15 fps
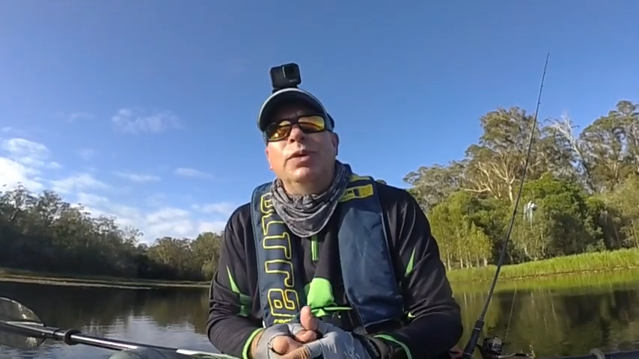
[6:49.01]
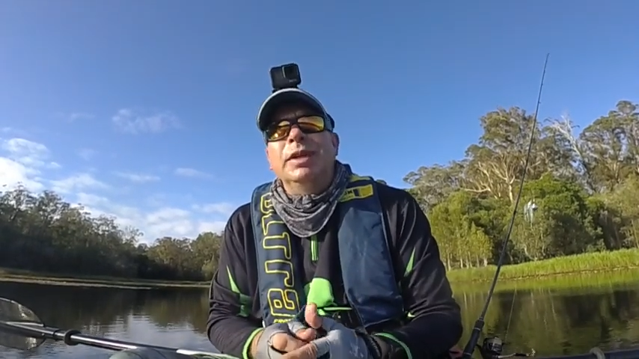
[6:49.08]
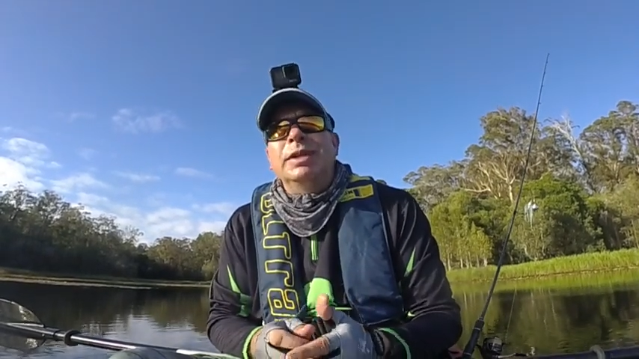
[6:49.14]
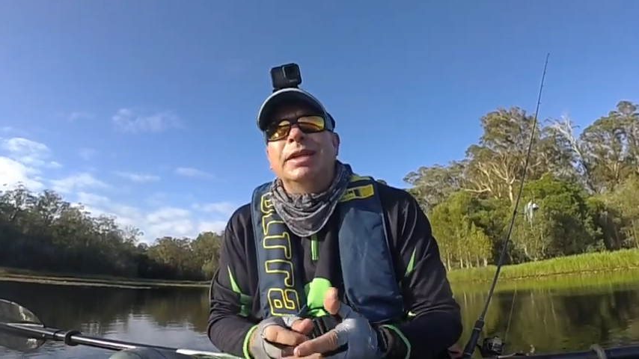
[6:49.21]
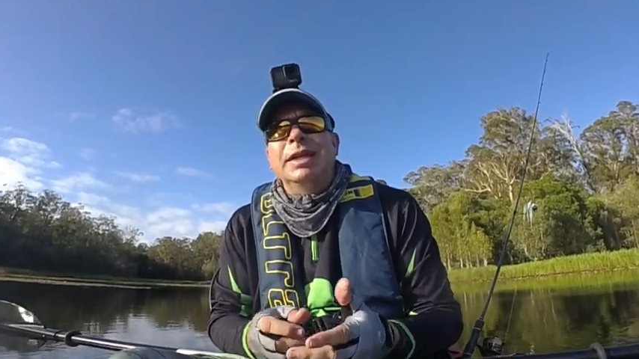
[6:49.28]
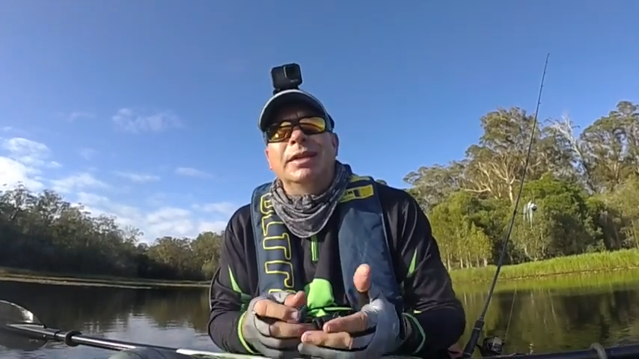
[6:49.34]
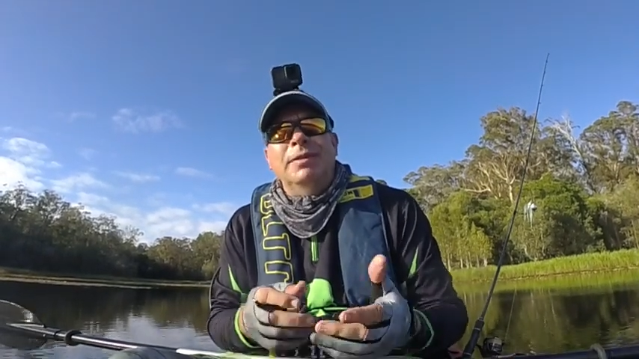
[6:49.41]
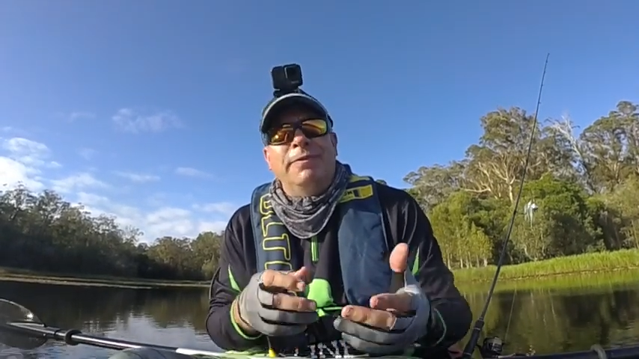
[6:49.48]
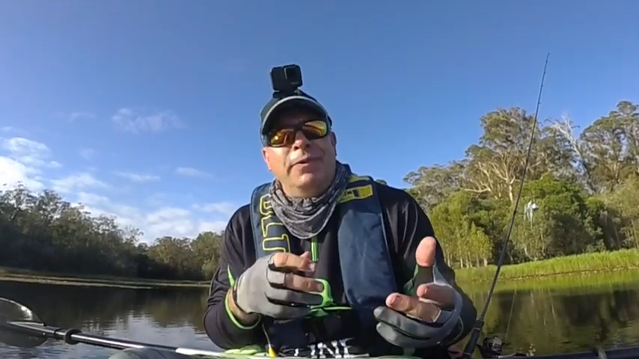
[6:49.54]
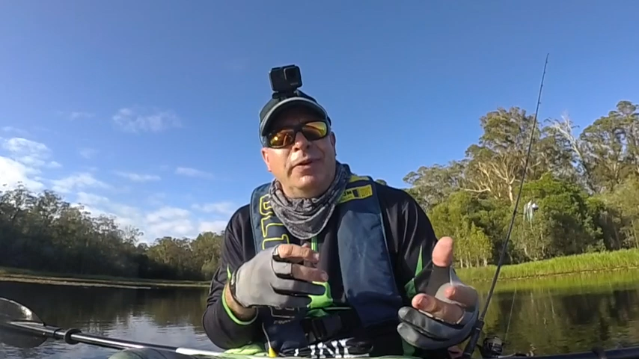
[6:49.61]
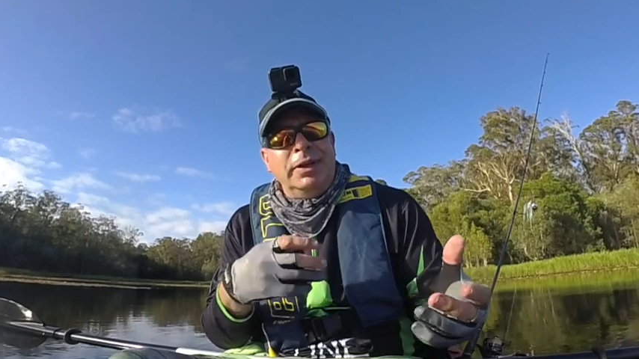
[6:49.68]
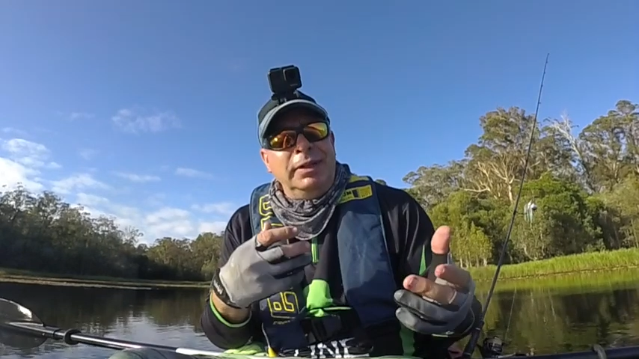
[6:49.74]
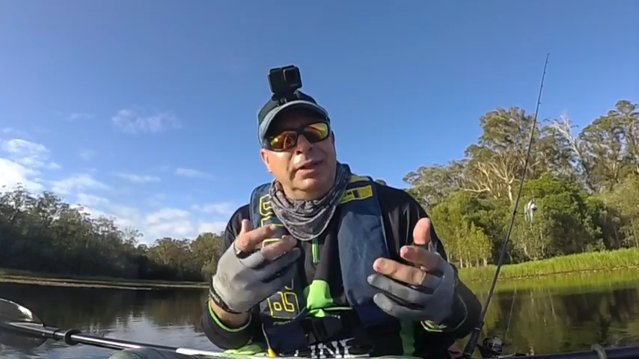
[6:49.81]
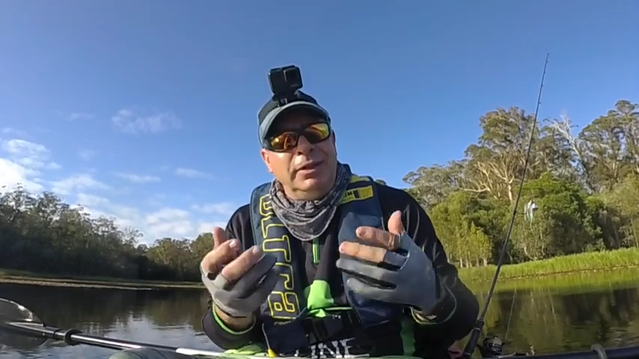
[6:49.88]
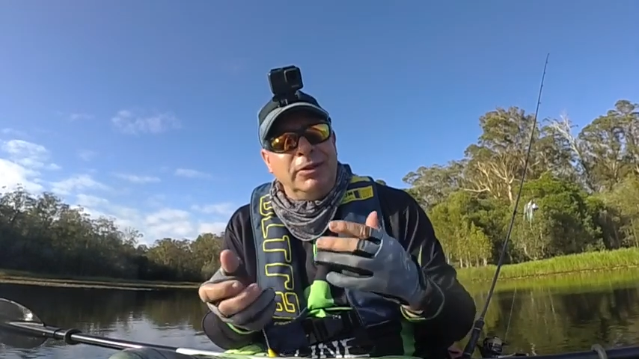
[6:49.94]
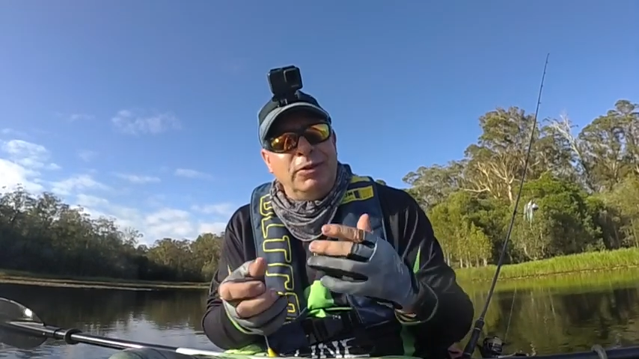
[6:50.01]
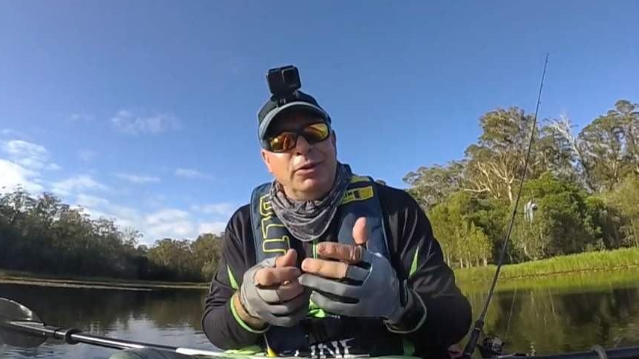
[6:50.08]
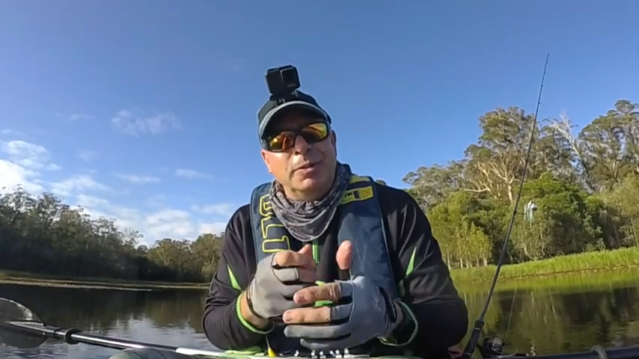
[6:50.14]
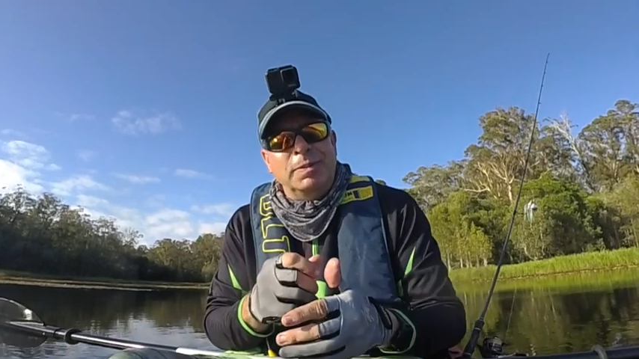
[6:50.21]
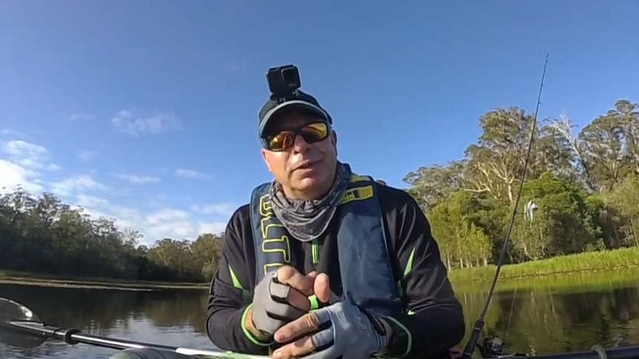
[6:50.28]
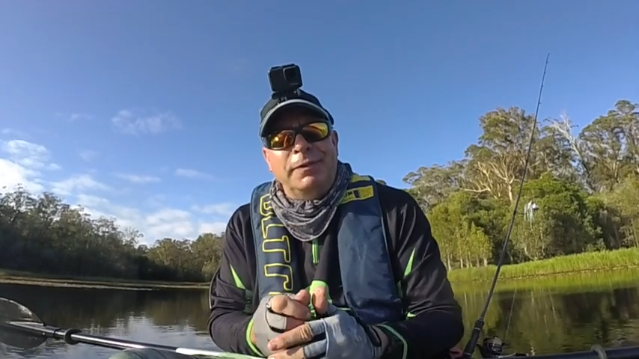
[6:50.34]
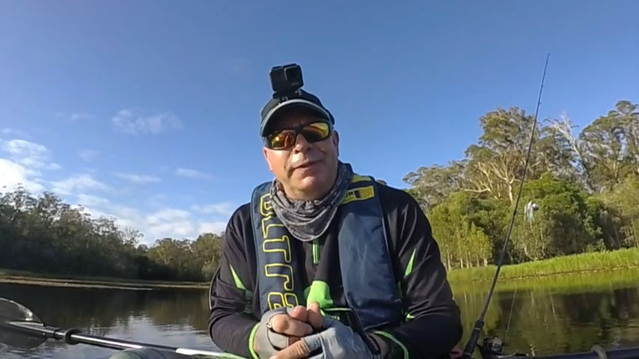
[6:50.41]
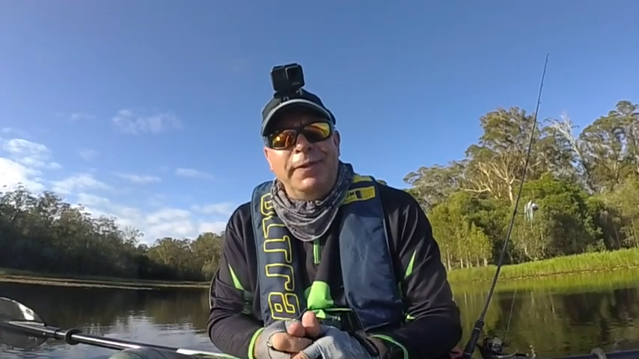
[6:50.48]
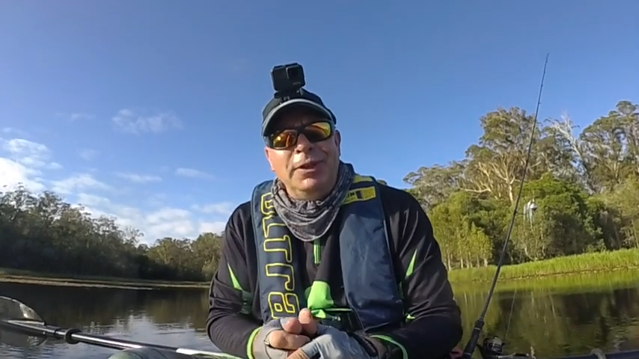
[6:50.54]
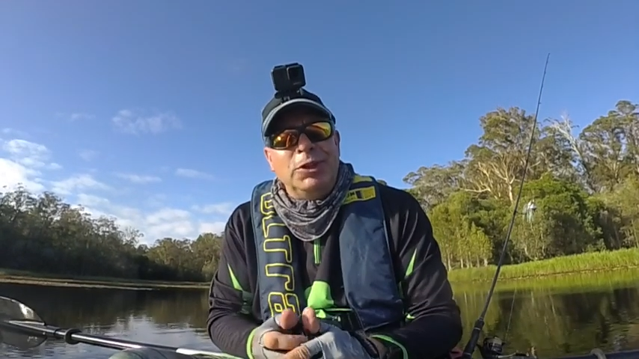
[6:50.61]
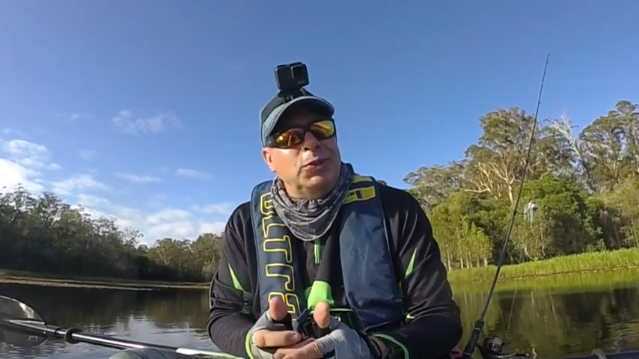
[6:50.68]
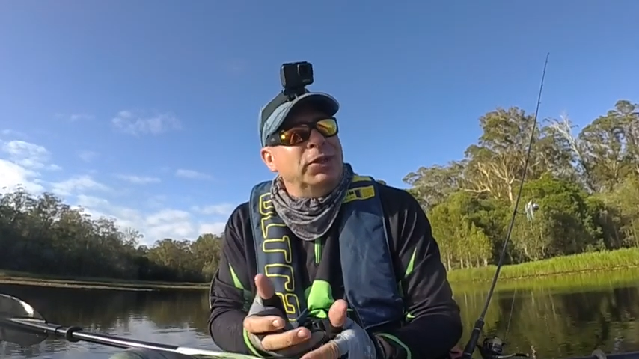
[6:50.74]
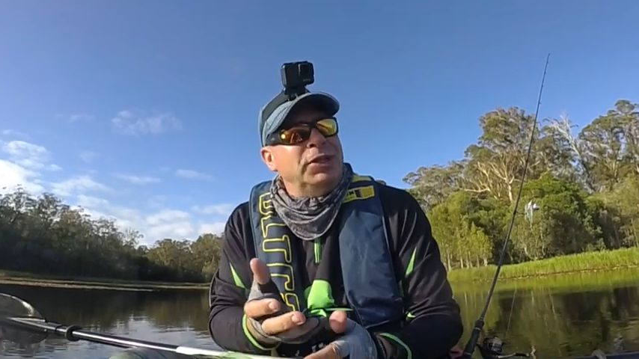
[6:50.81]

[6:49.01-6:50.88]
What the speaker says: You tend to find little groups of fish,